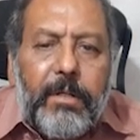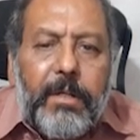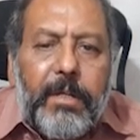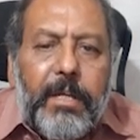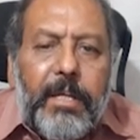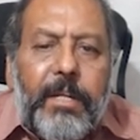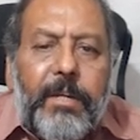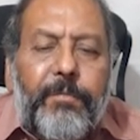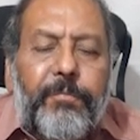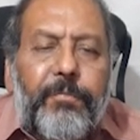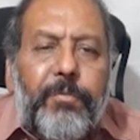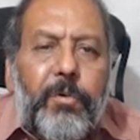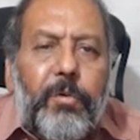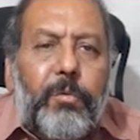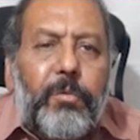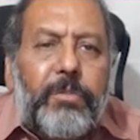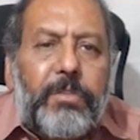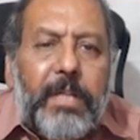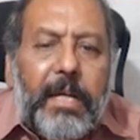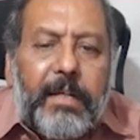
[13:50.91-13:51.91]
in few
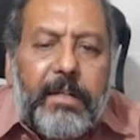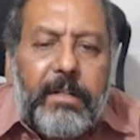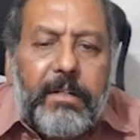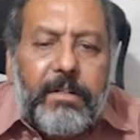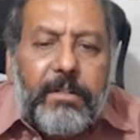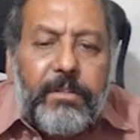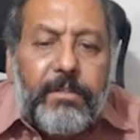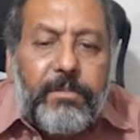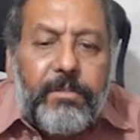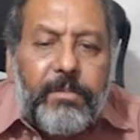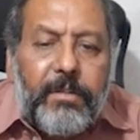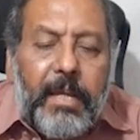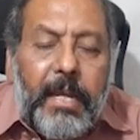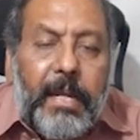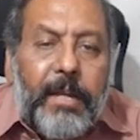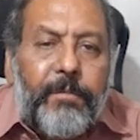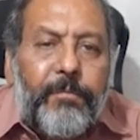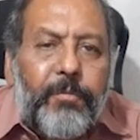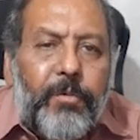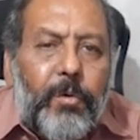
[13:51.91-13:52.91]
seconds
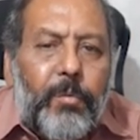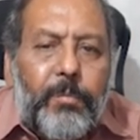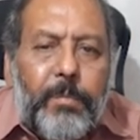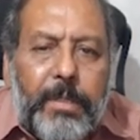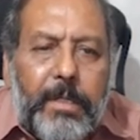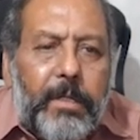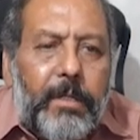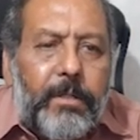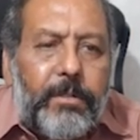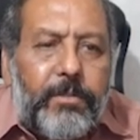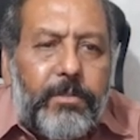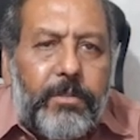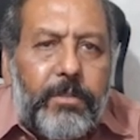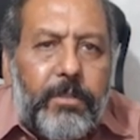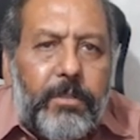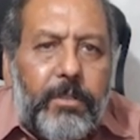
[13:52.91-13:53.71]
and few minutes.